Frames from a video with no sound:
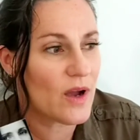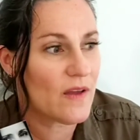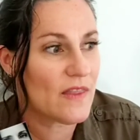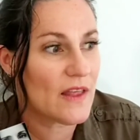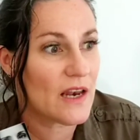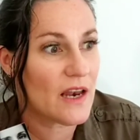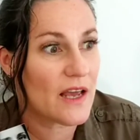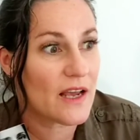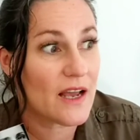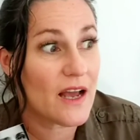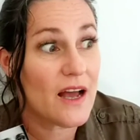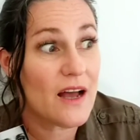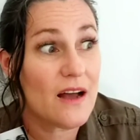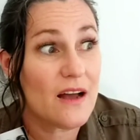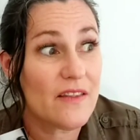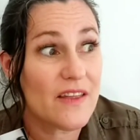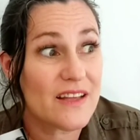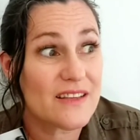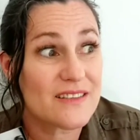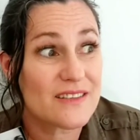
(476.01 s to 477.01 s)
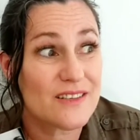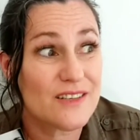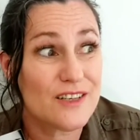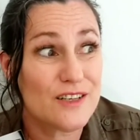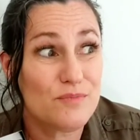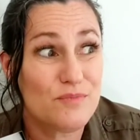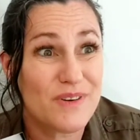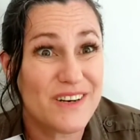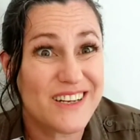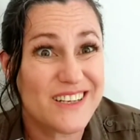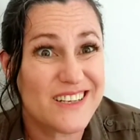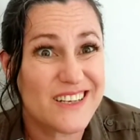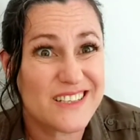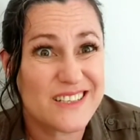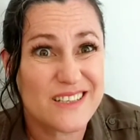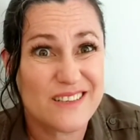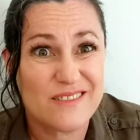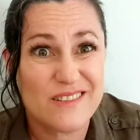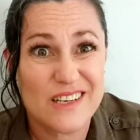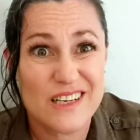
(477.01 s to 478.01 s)
And they're like, oh, that's good, but it
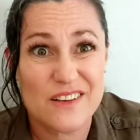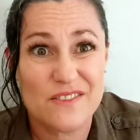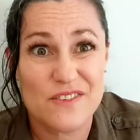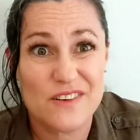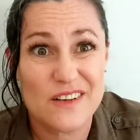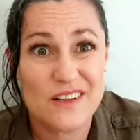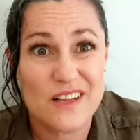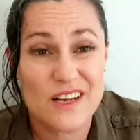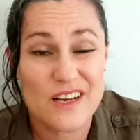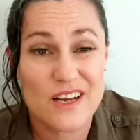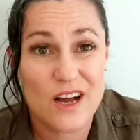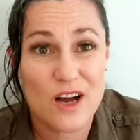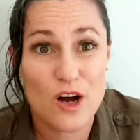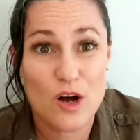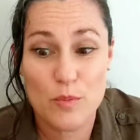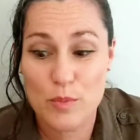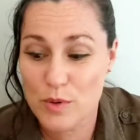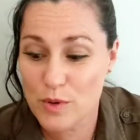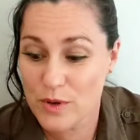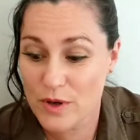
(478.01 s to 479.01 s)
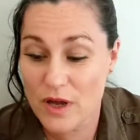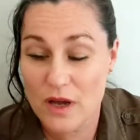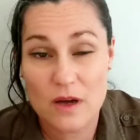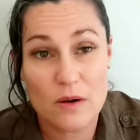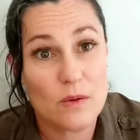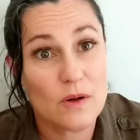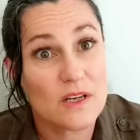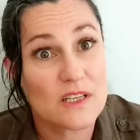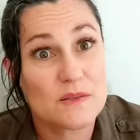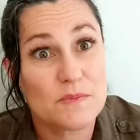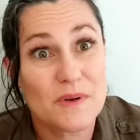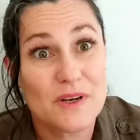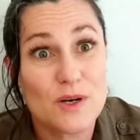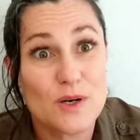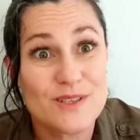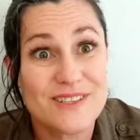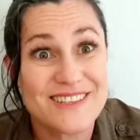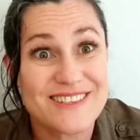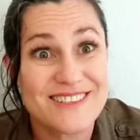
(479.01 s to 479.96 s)
doesn't really feel like a whole book. Well, it's because